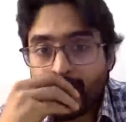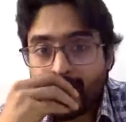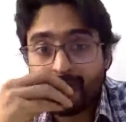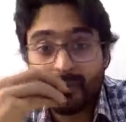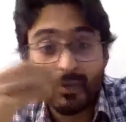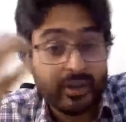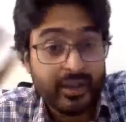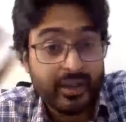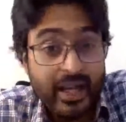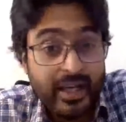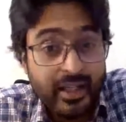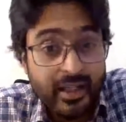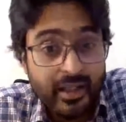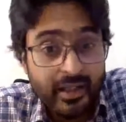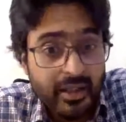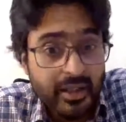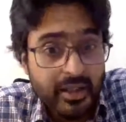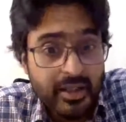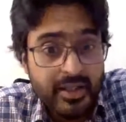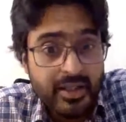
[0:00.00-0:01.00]
for 10
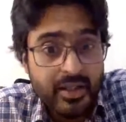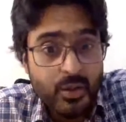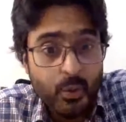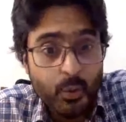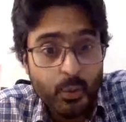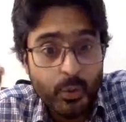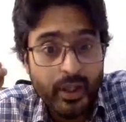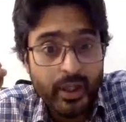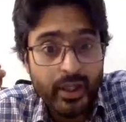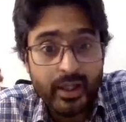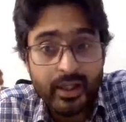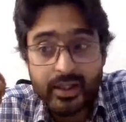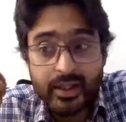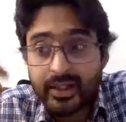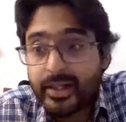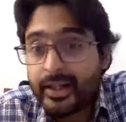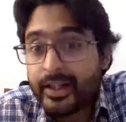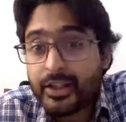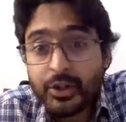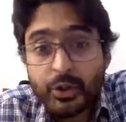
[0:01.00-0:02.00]
years will
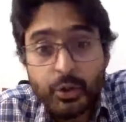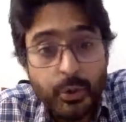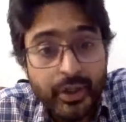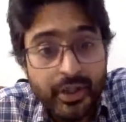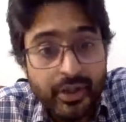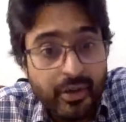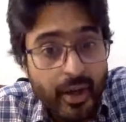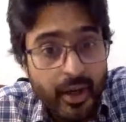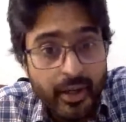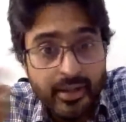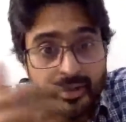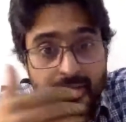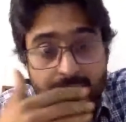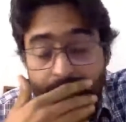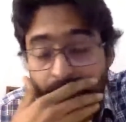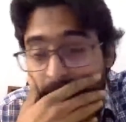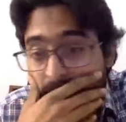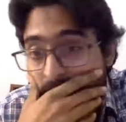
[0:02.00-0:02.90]
lead to interest.